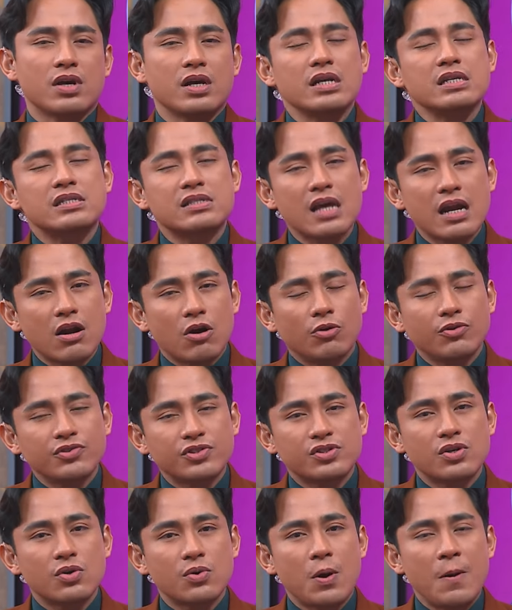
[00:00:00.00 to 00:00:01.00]
Is that
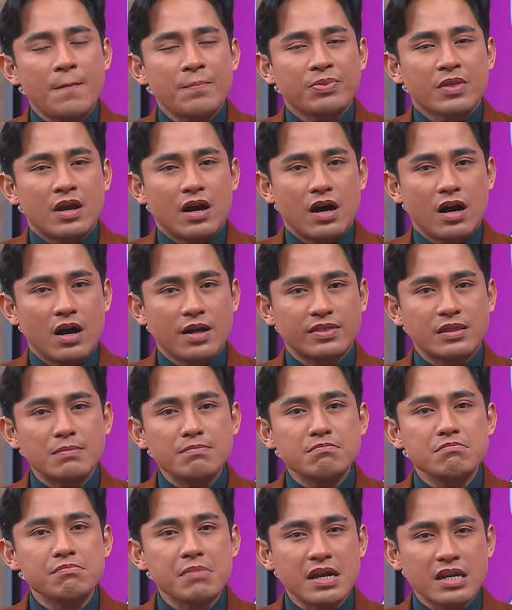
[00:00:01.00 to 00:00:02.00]
also uh, the
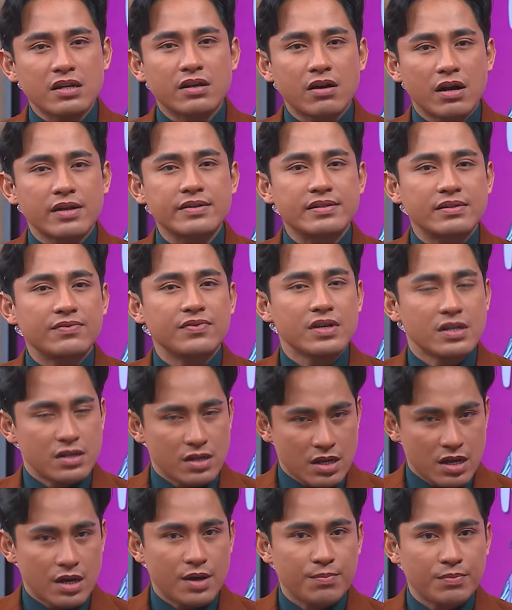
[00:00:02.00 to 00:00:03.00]
main cause of
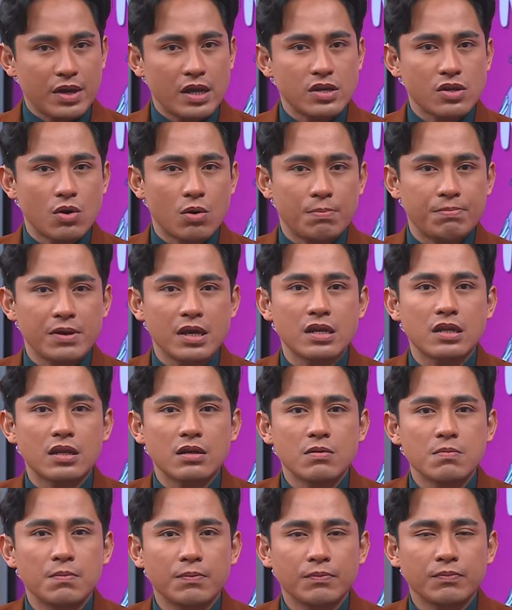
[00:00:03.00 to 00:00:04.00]
it, um, in your opinion?